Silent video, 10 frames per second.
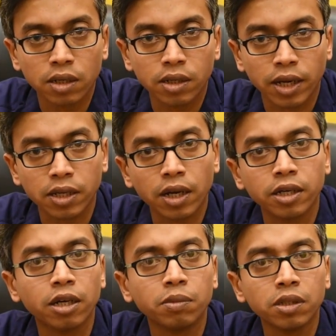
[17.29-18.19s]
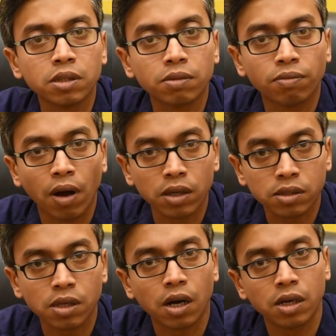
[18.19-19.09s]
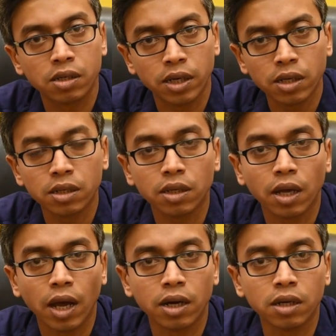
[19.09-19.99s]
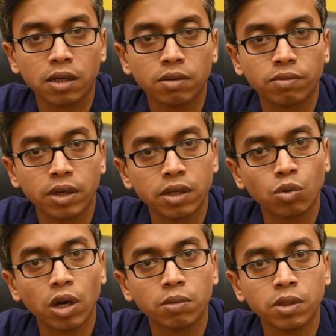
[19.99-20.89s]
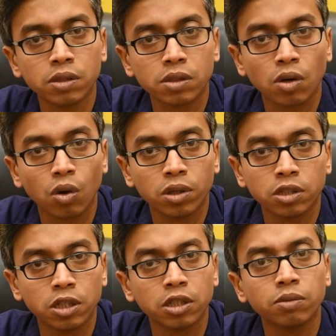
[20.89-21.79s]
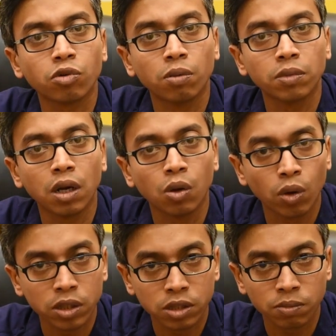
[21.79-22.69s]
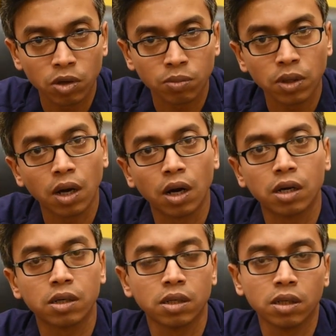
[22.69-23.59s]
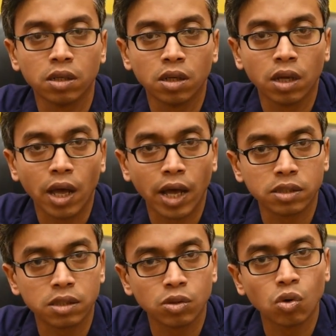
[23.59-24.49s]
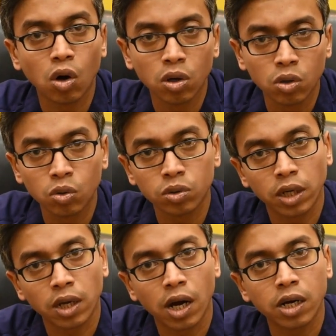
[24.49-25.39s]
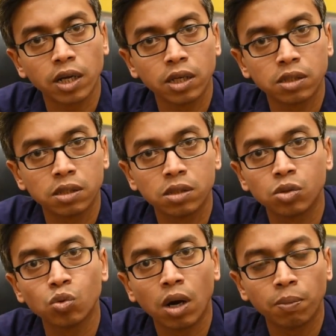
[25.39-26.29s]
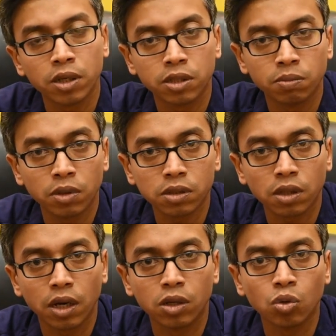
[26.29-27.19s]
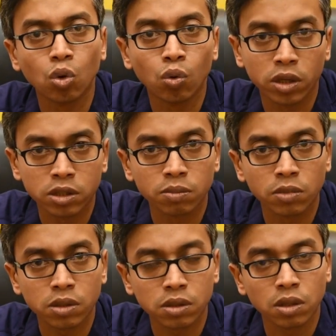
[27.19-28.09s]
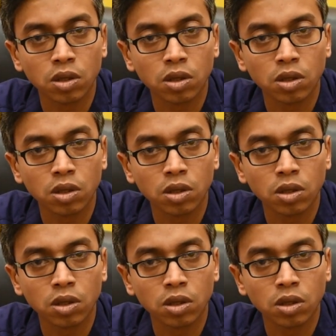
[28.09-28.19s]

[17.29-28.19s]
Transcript: Tachycardia means fast heart rate and ventricular means originating from the lower chamber of the heart. As you all know that heart has two upper chambers and two lower chambers.